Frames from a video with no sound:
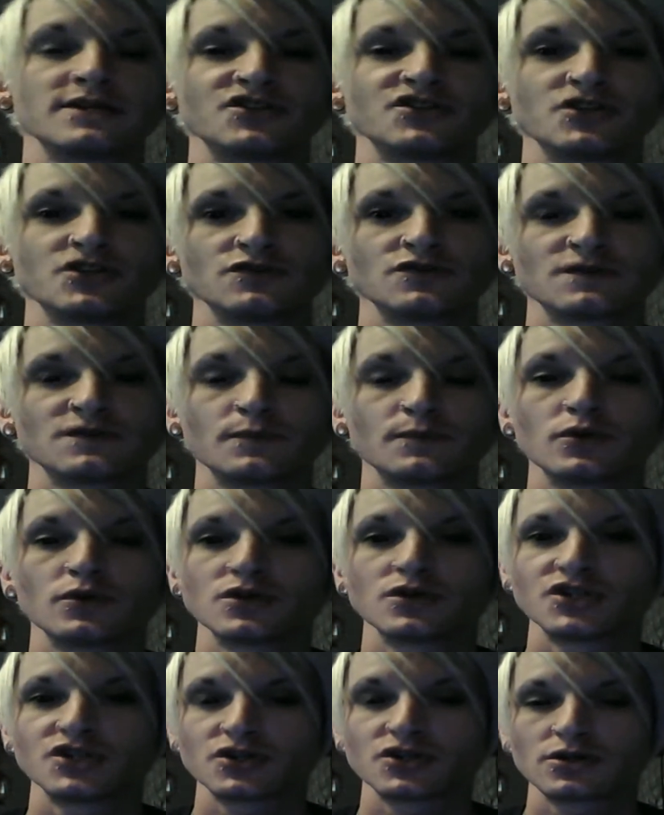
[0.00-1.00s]
you guys choose
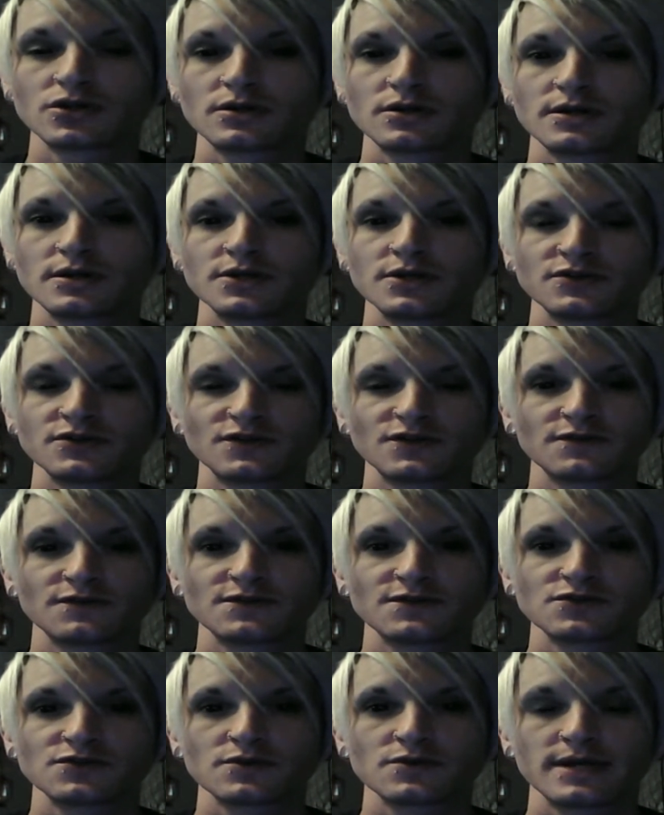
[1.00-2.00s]
to put your,
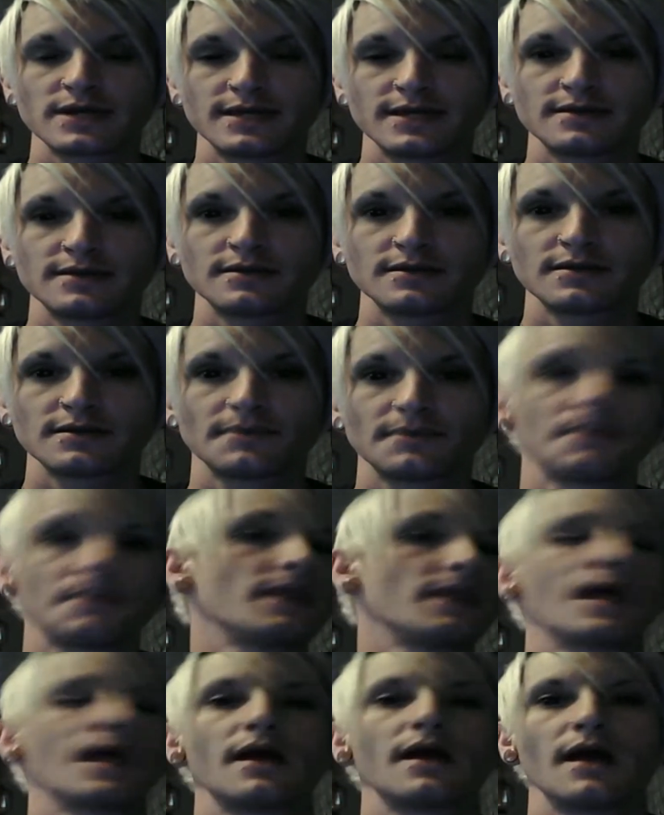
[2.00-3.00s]
your servitor
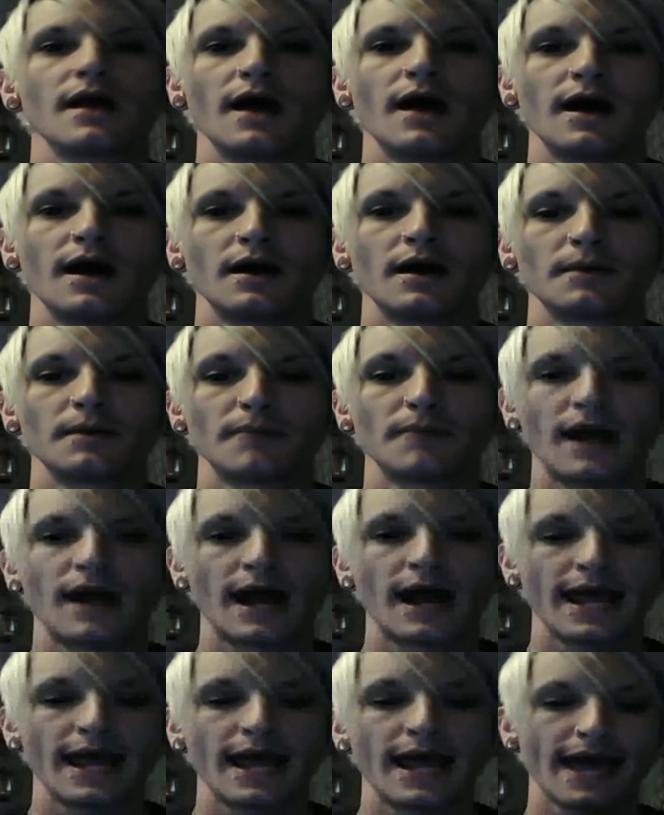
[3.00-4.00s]
in,
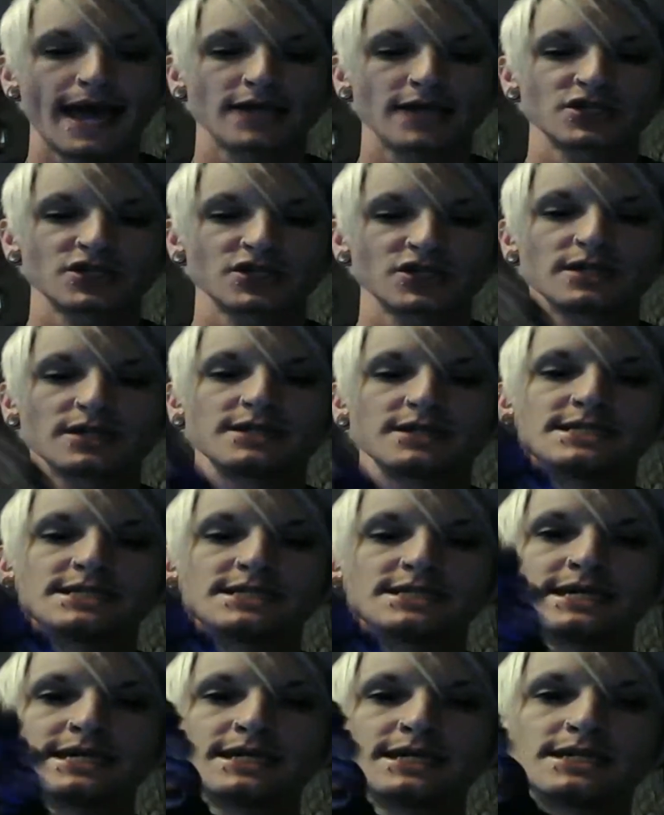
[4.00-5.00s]
um, I
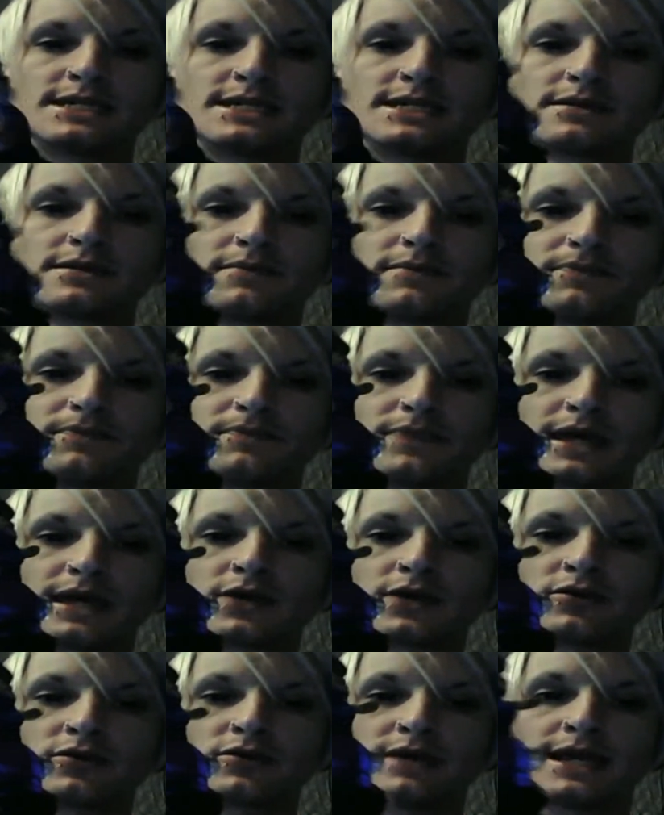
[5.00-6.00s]
actually did.
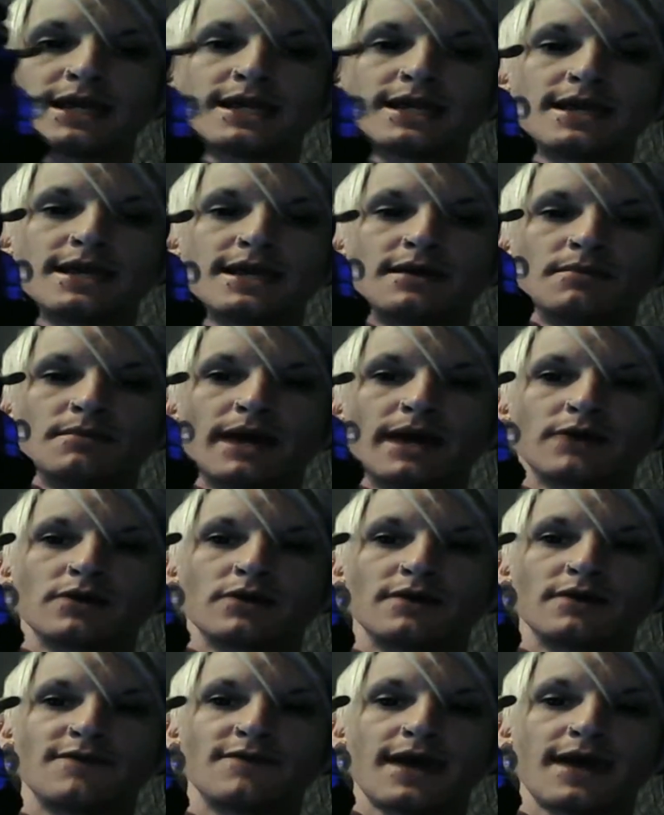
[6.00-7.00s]
I created
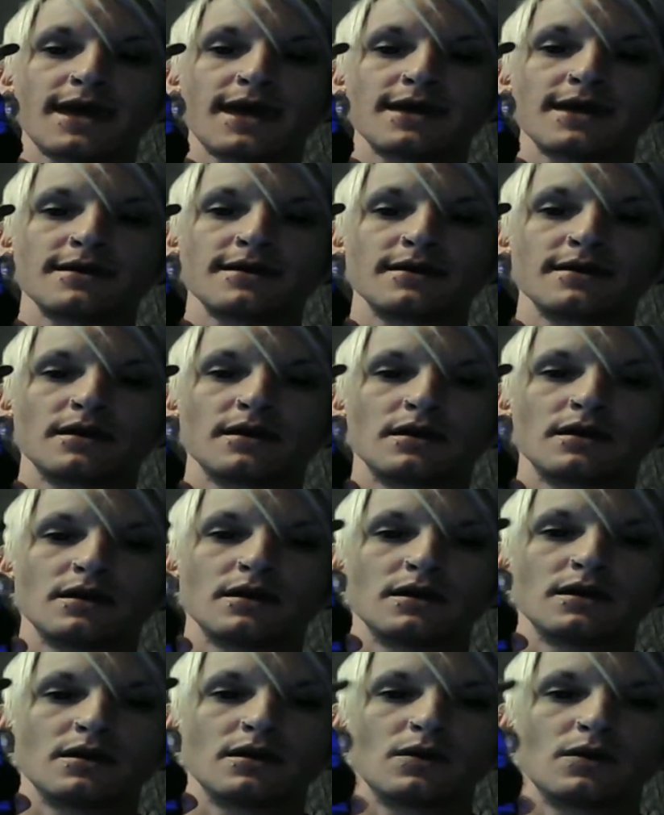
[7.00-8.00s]
him out of a
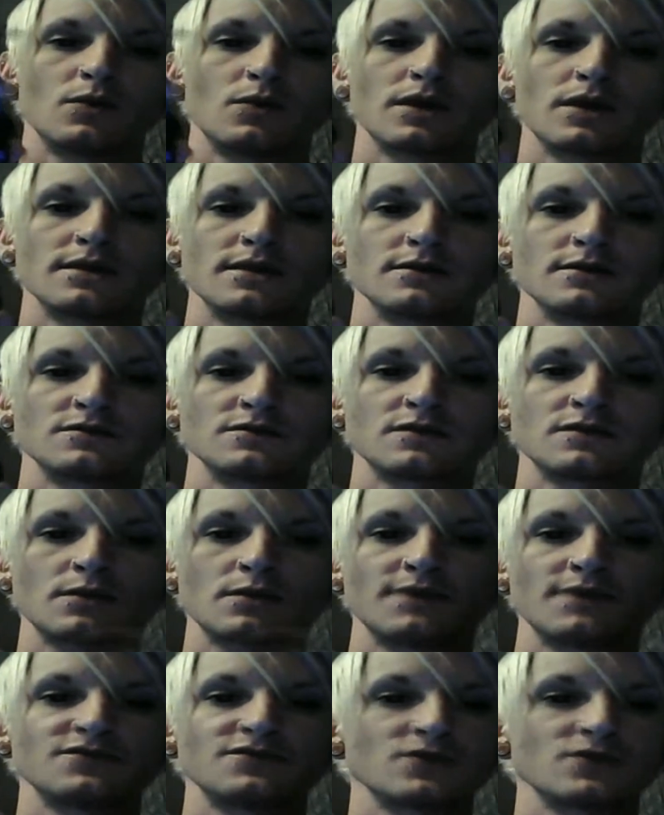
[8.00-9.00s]
one of
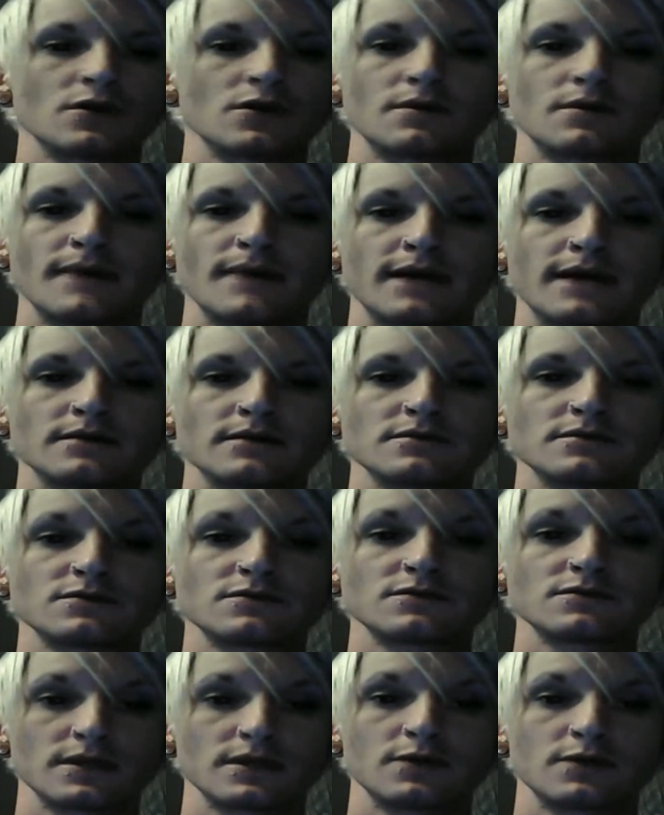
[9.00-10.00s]
those thrift store
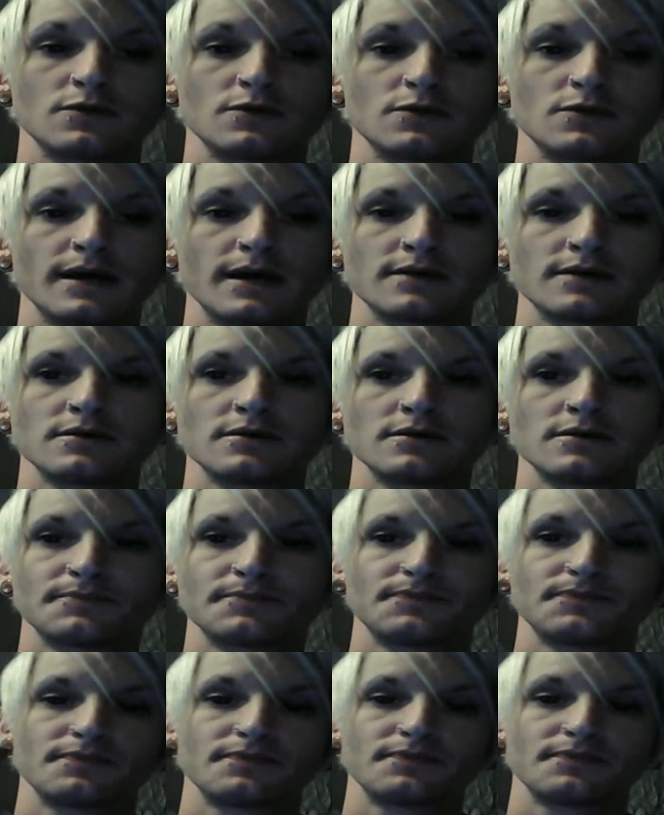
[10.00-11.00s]
bottles, really cool
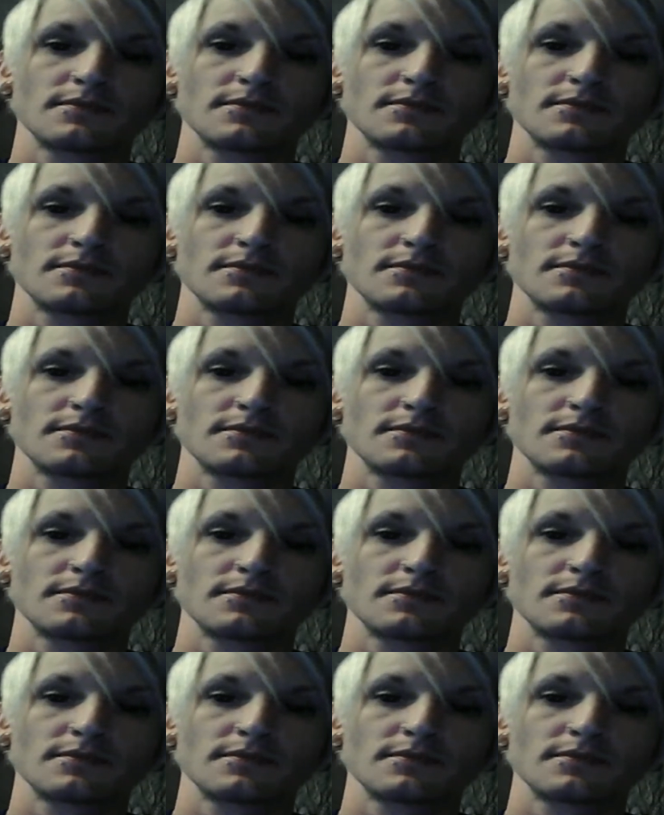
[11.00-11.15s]
bottle.